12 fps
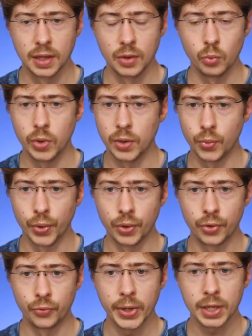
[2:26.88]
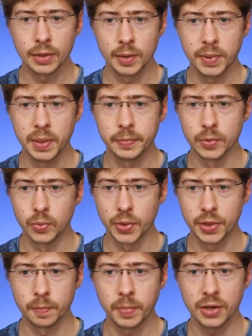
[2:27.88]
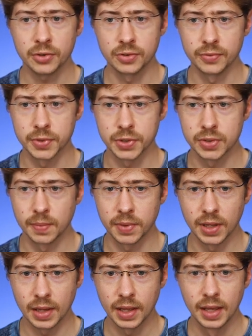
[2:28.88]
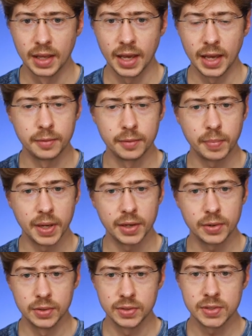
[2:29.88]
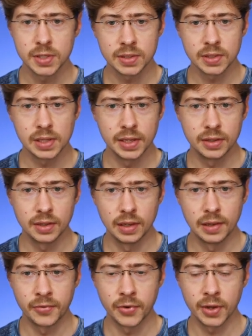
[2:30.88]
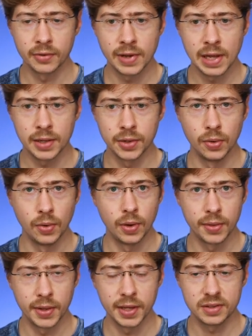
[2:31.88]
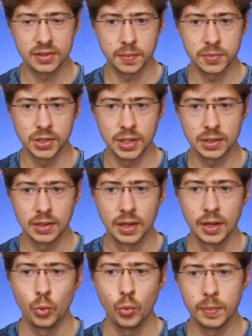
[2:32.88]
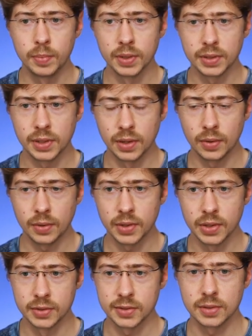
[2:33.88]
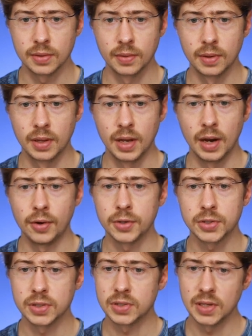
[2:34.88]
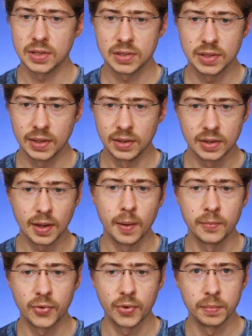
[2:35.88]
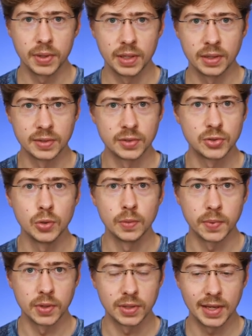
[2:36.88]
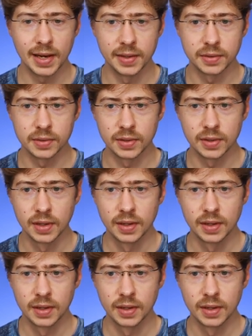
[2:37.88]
We were regular people with a passion for something, and by consistently delivering value on that subject, we built an audience. Our success didn't come from being super talented.